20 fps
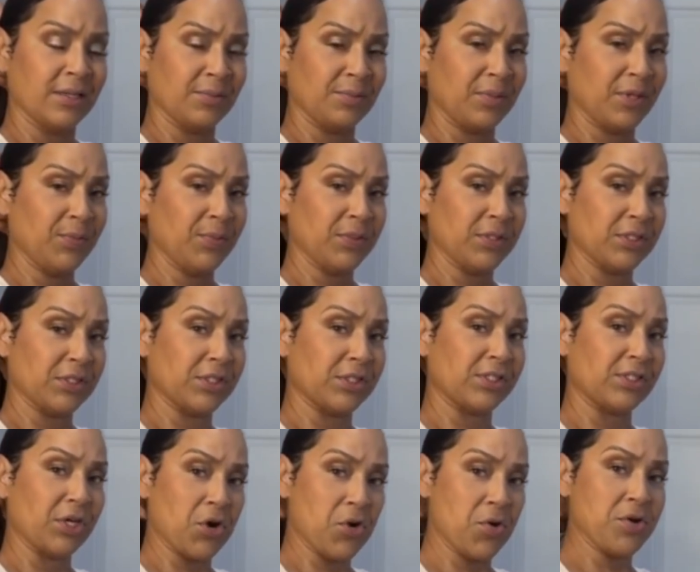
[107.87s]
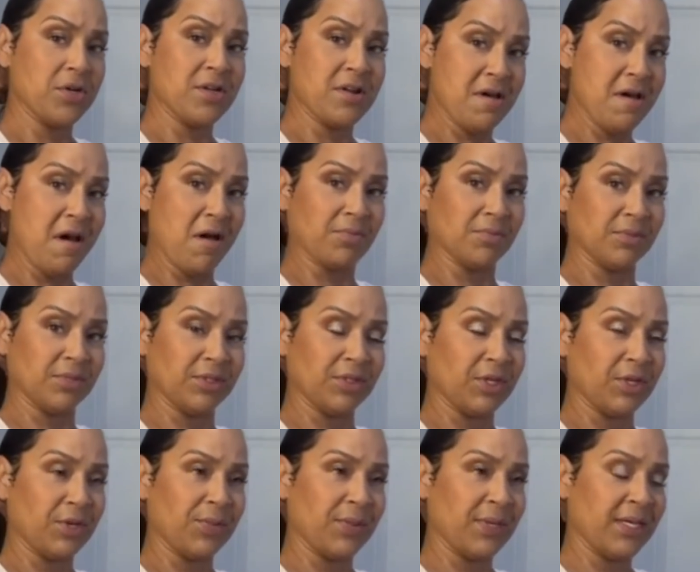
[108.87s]
people is turning up, you
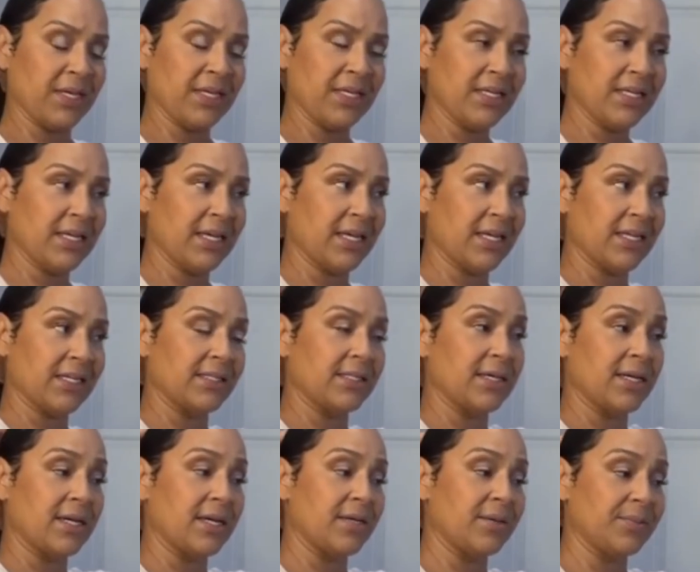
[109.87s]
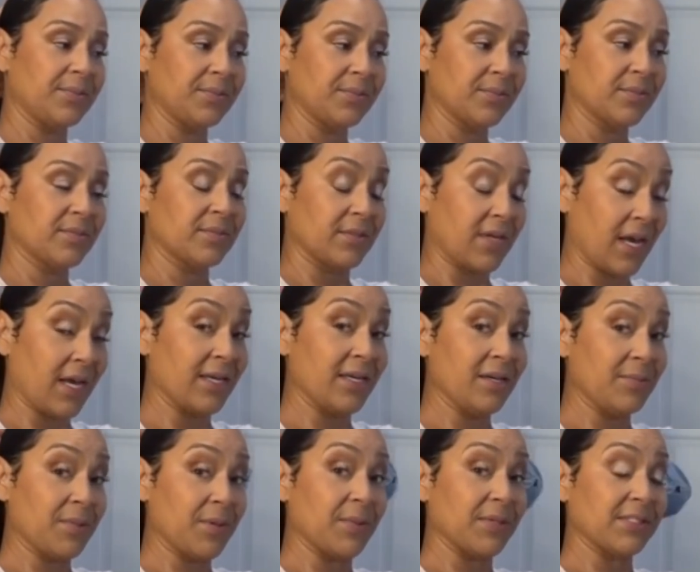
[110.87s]
know what I mean? And um, I
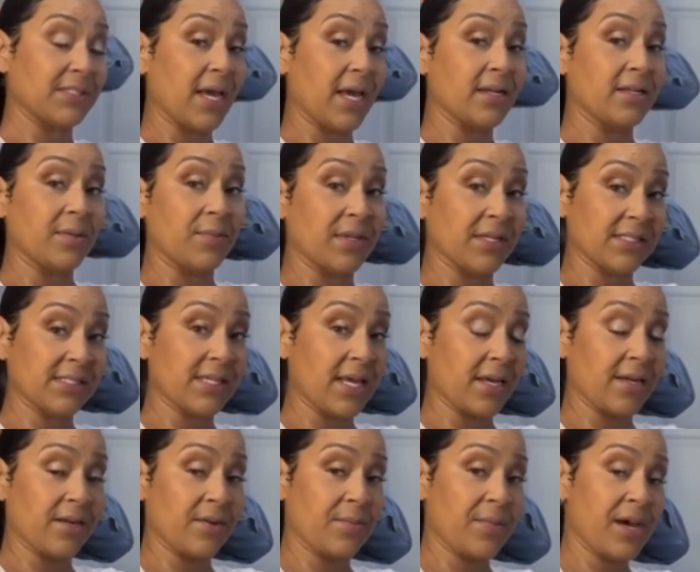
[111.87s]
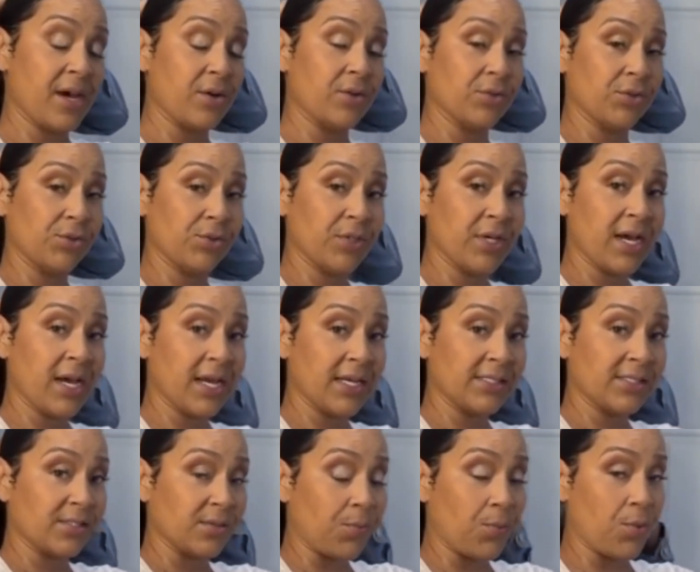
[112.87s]
am. I'm excited. I'm excited about you
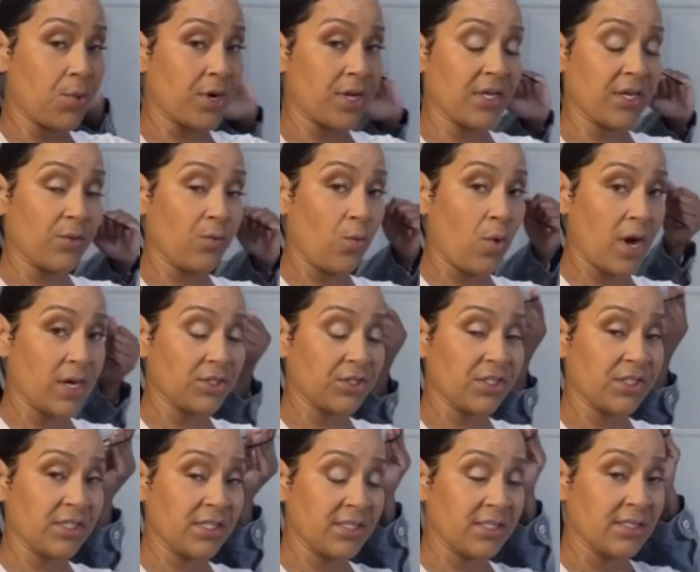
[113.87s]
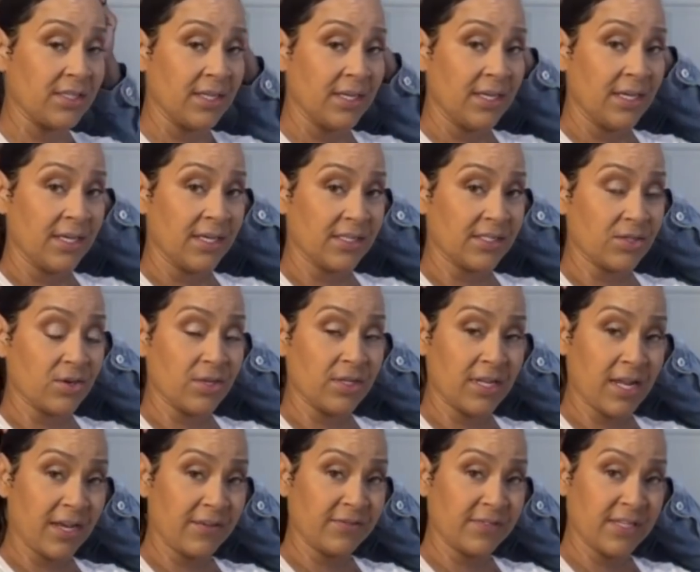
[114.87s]
guys supporting and watching it. It's
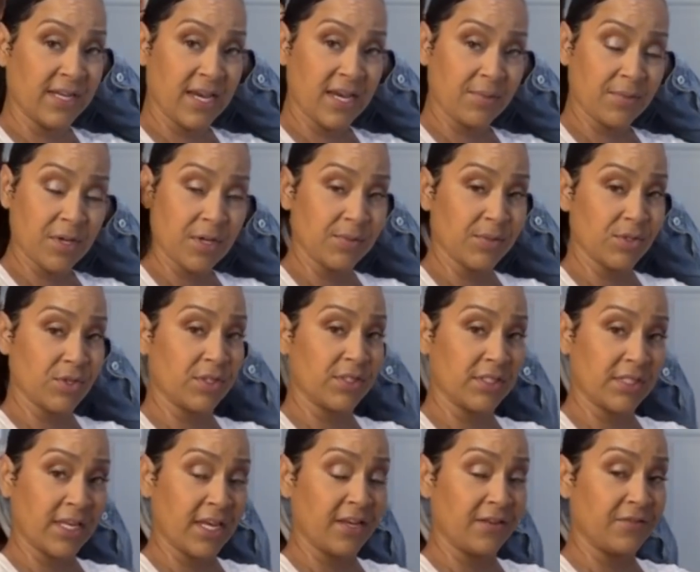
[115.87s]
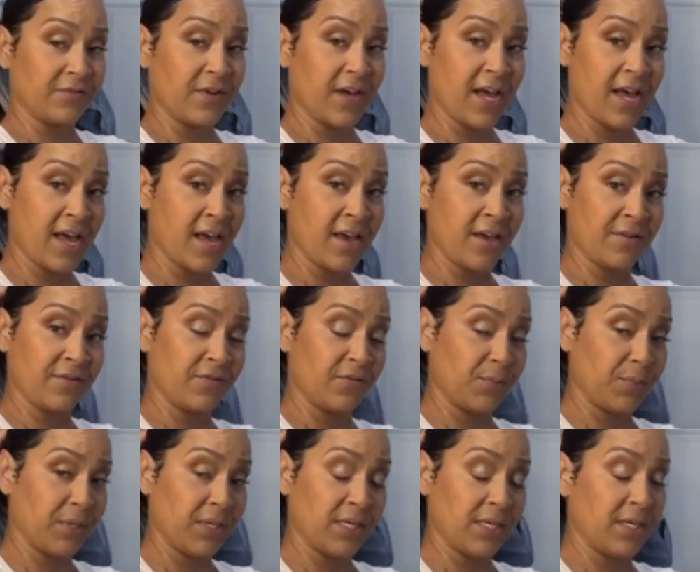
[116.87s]
on Lifetime. Comes on today at 5
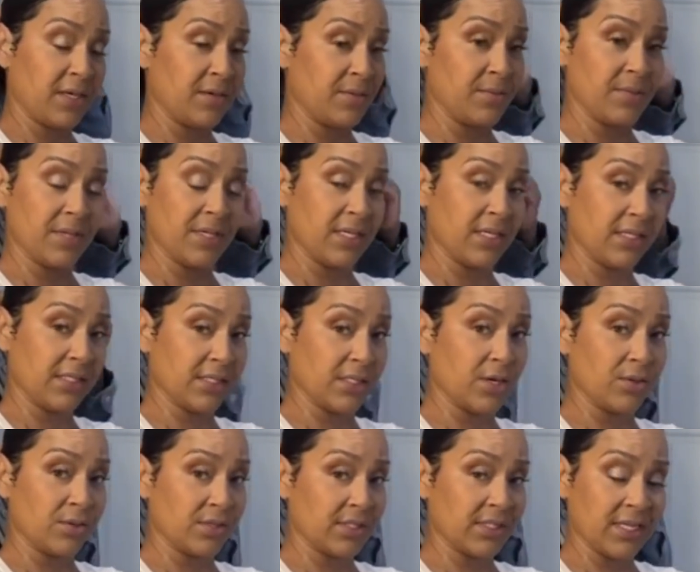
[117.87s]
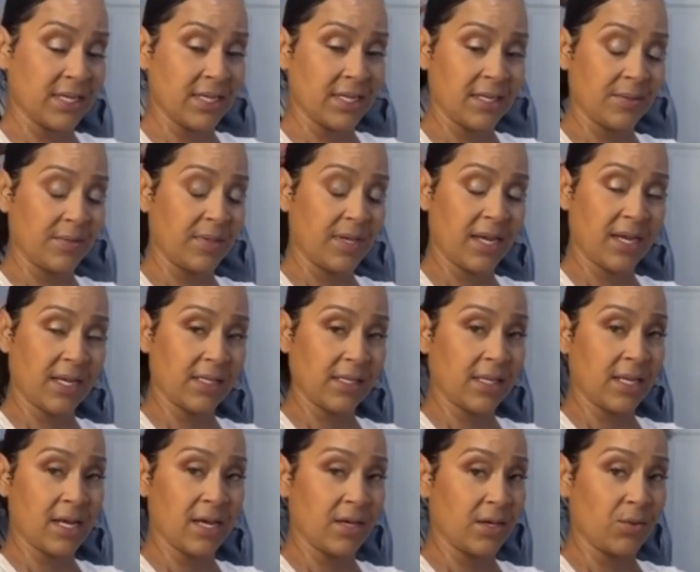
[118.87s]
p.m. East Coast time, 8
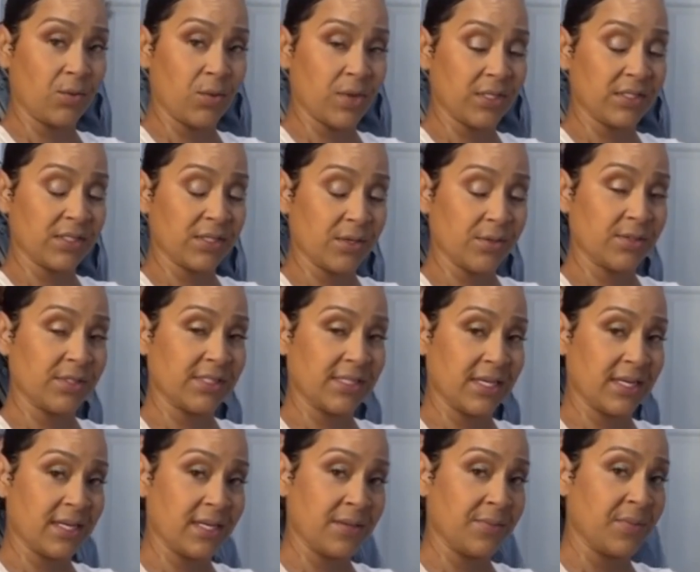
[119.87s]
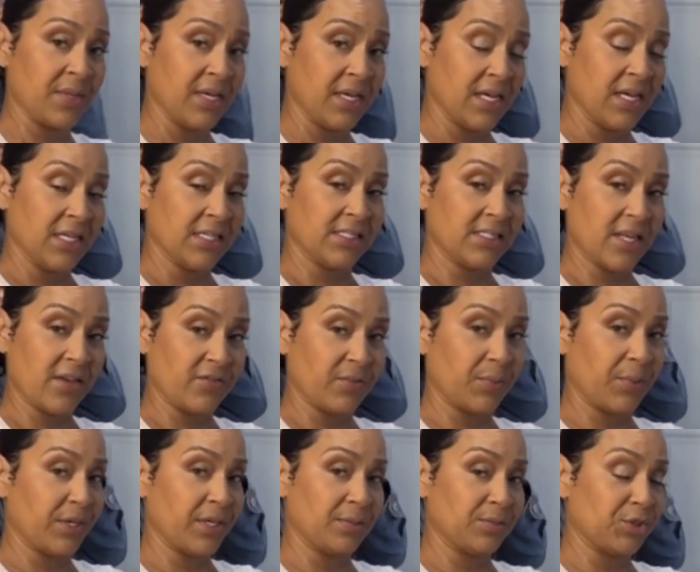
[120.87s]
o'clock West Coast time,
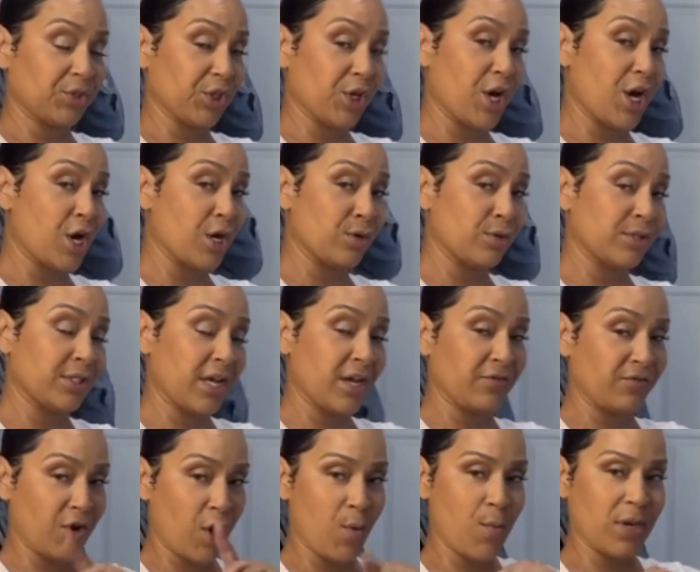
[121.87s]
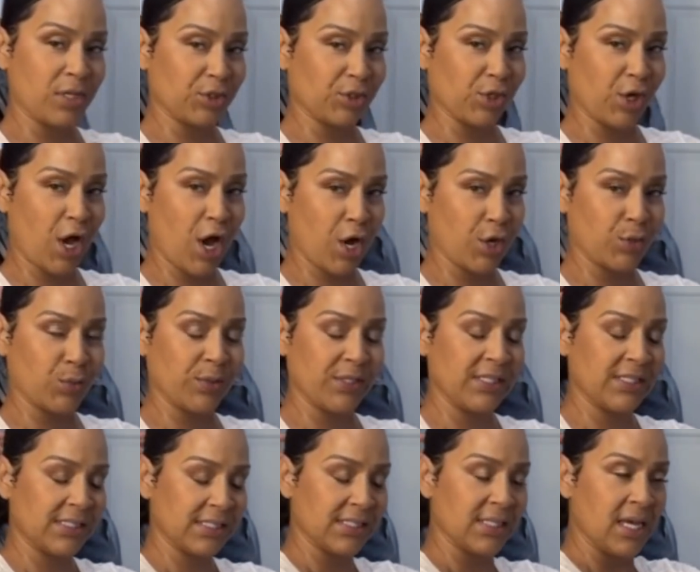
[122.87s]
7 p.m. Chicago time for all my
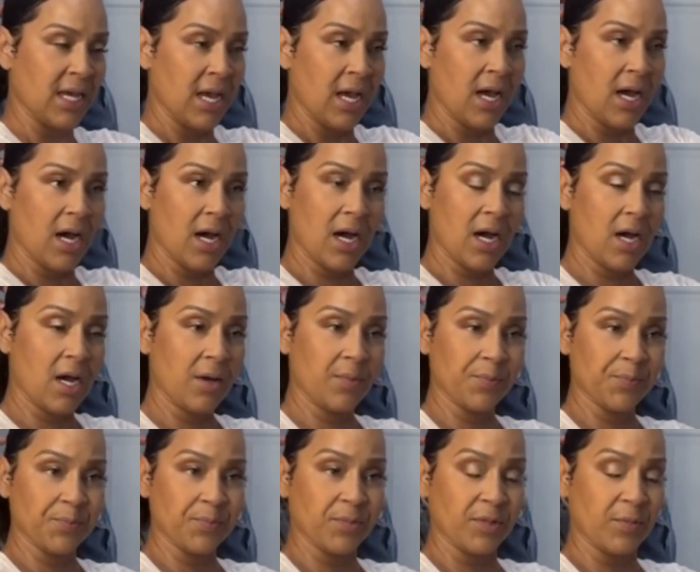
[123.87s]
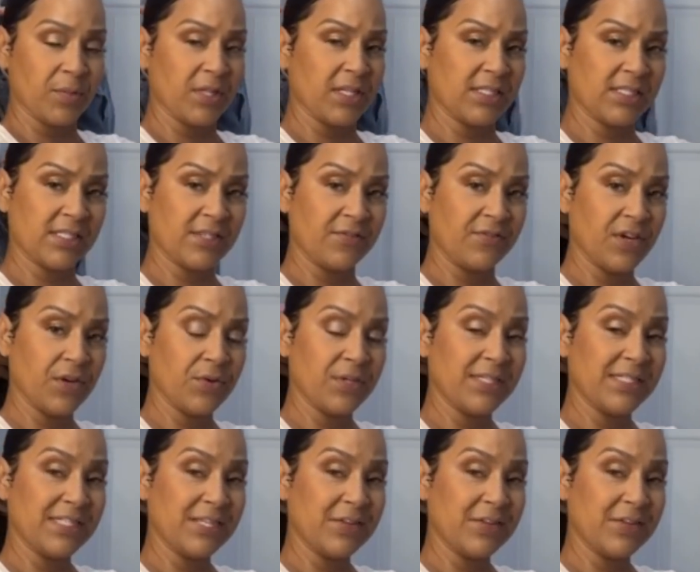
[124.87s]
Chicagoans. Um, but this is a very